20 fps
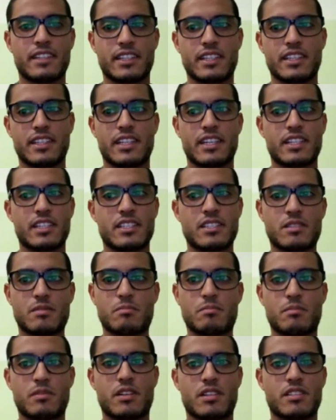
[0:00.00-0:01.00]
And that is a
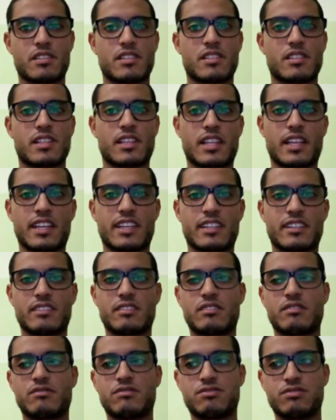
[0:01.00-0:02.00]
must, like
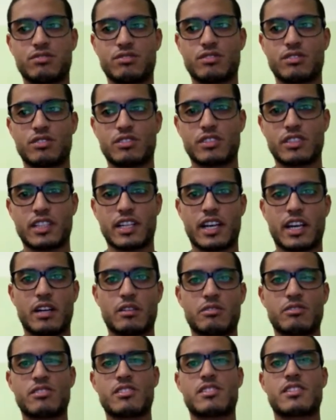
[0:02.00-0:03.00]
4
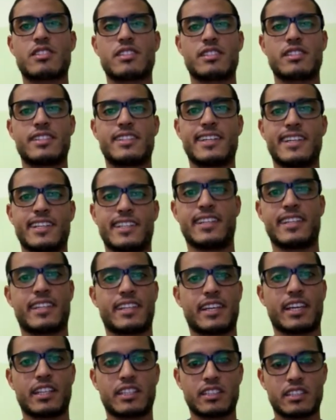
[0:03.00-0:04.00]
hours
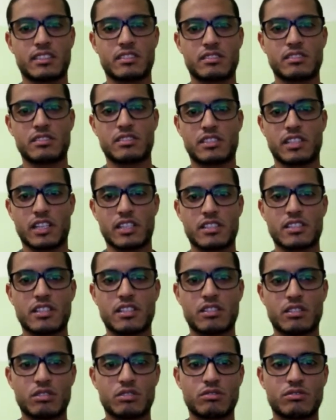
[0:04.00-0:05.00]
dedicated to just
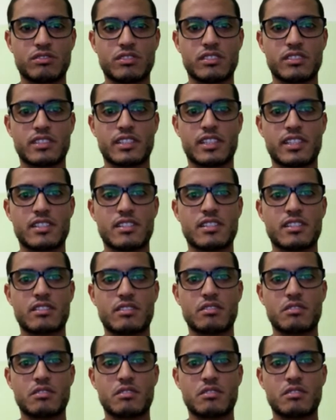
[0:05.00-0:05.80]
the TOEFL test.